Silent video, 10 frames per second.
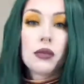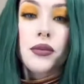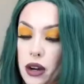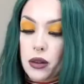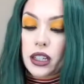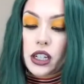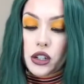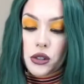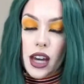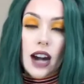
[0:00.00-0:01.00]
Now we're
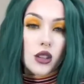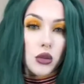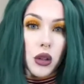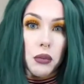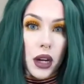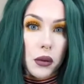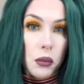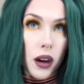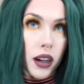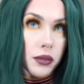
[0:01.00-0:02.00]
gonna do the actual
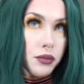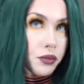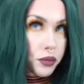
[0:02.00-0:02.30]
bun part.